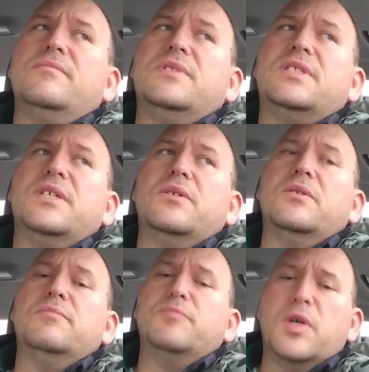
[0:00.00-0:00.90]

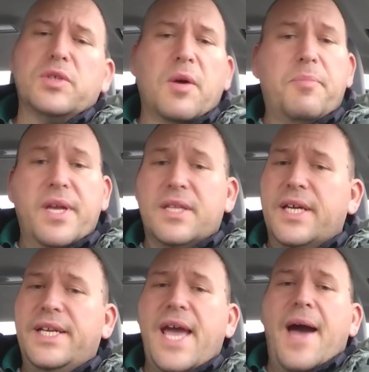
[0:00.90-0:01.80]
Still hooked on Pink
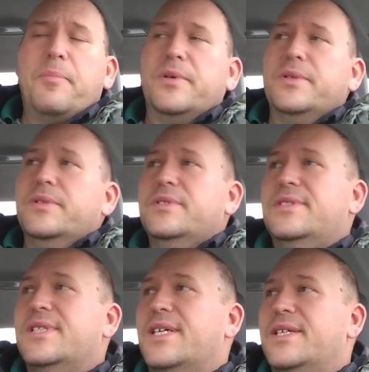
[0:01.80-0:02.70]
Lady
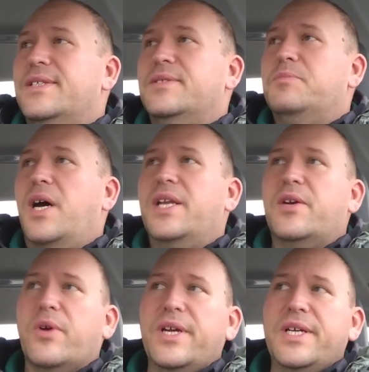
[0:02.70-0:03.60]
apples,
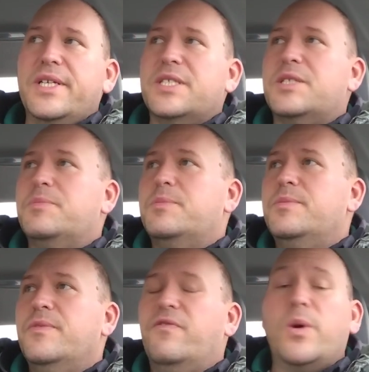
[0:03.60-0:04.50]
Honeycrisp,
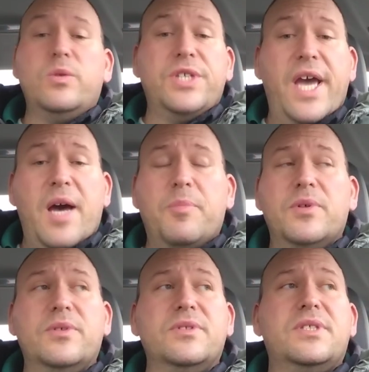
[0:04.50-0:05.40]
Fuji
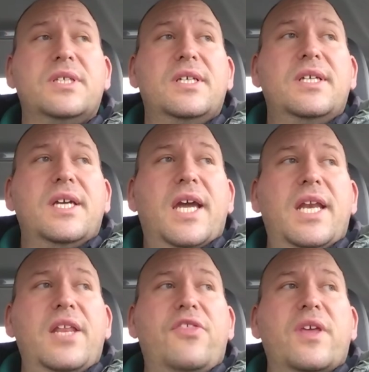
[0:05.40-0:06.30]
apples,
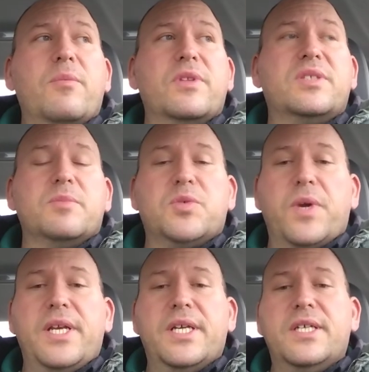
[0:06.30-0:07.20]
anything with some
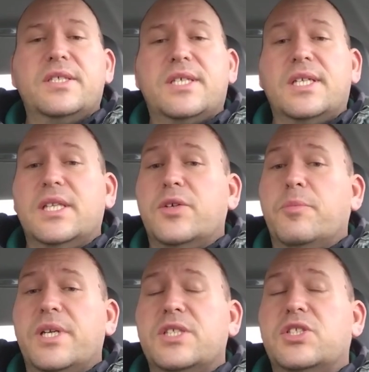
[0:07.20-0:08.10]
sweetness and a
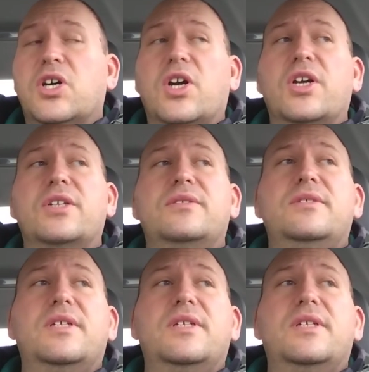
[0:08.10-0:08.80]
little bit of tart,